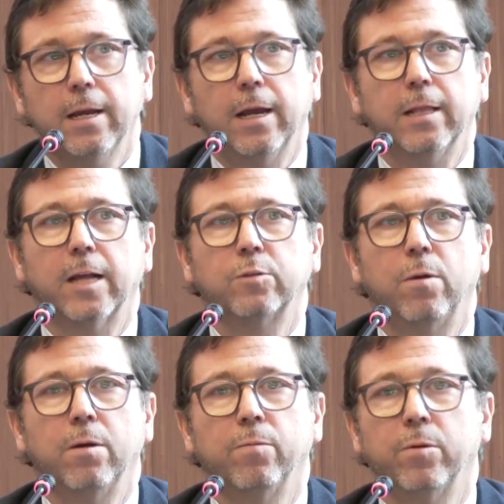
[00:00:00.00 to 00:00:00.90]
and that's
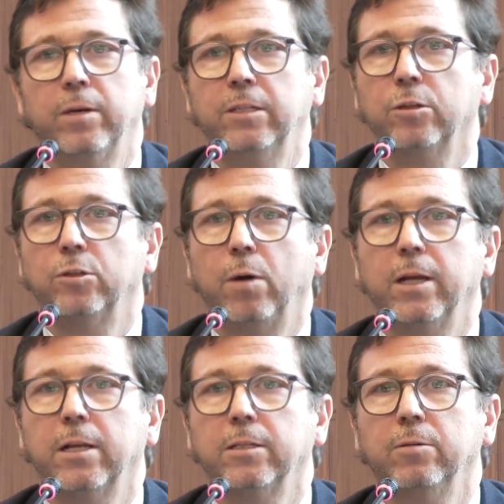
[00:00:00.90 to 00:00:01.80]
one of the reasons why
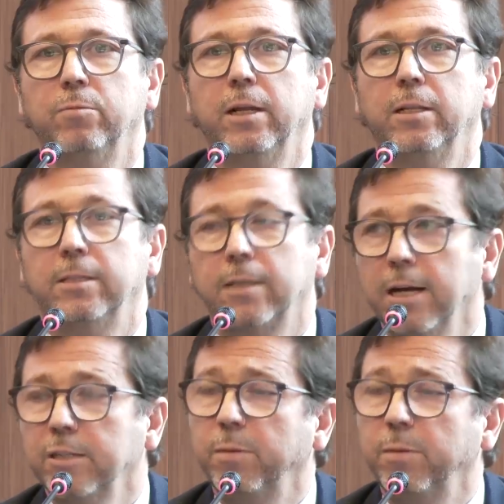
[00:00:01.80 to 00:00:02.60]
it doesn't really discuss.